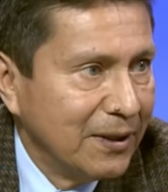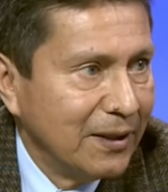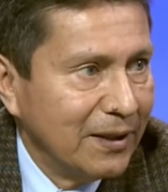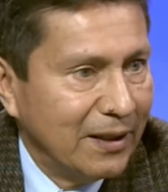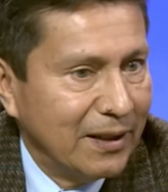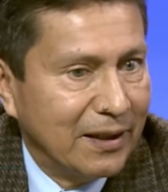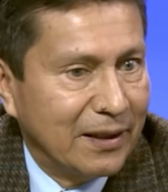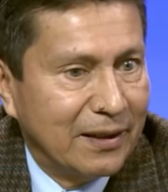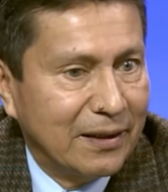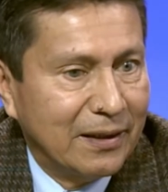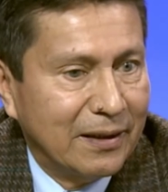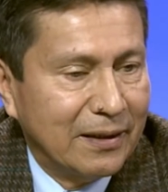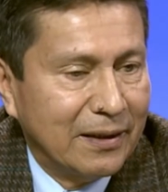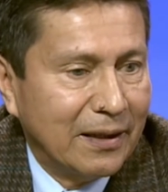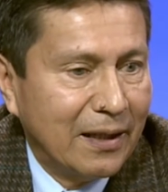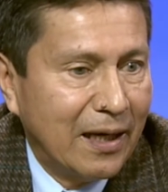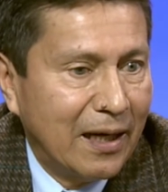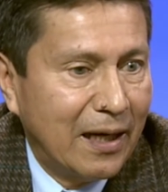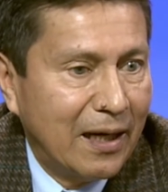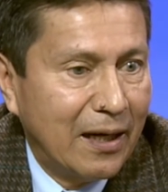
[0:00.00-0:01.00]
in
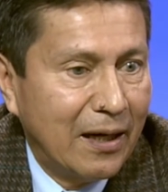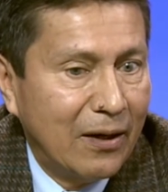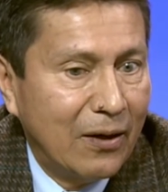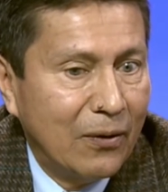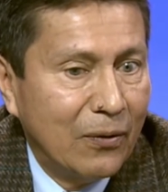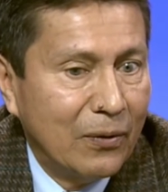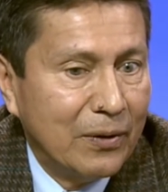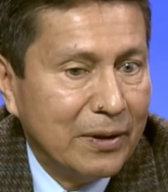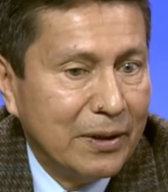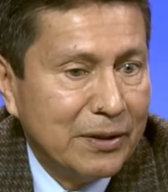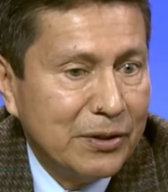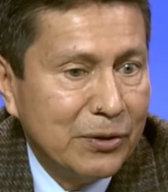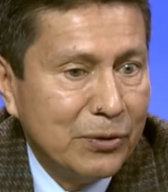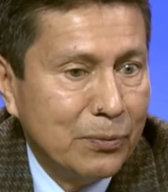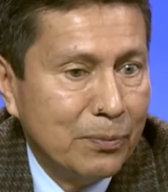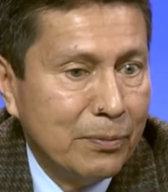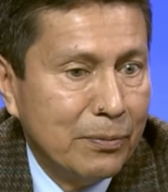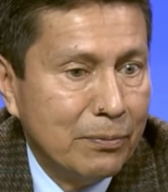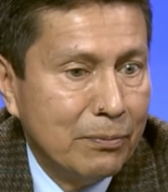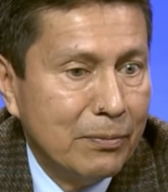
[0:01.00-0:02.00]
how is your
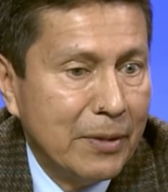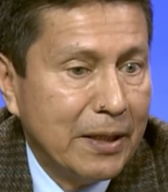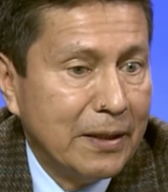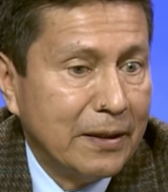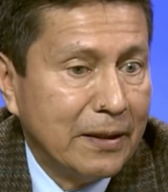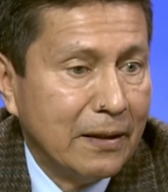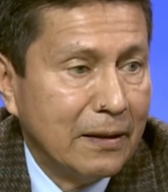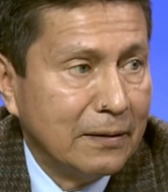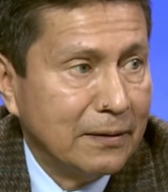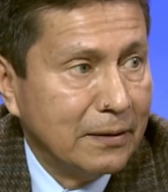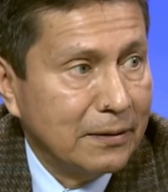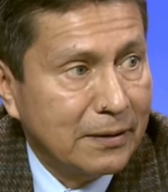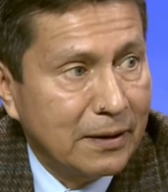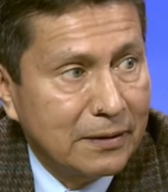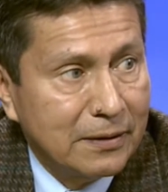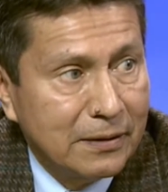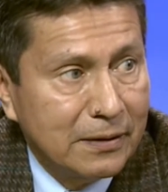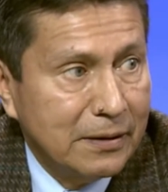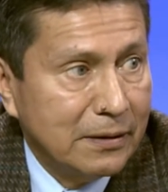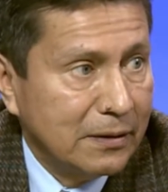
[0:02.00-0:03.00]
medical
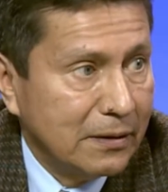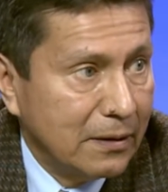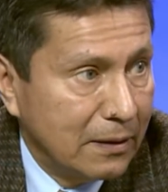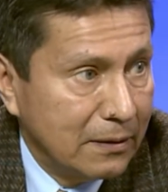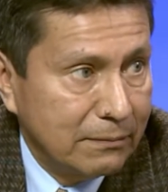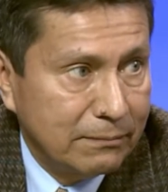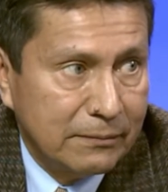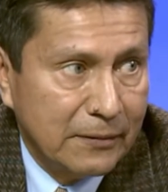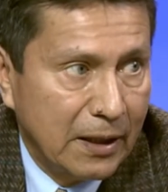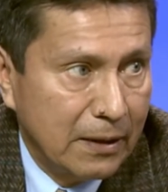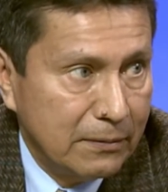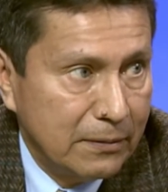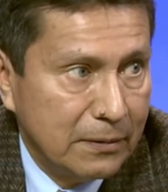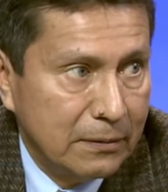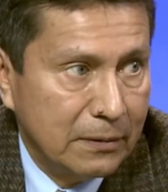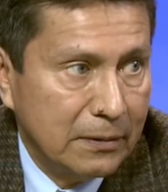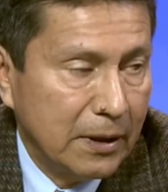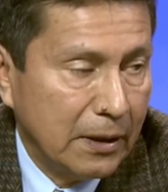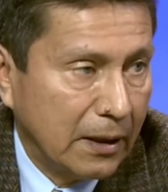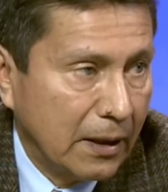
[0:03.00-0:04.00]
necessities and,
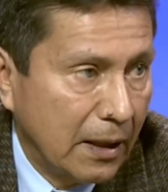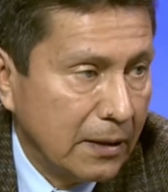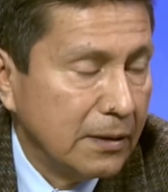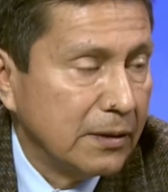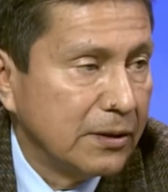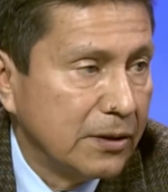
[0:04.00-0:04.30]
and the kind of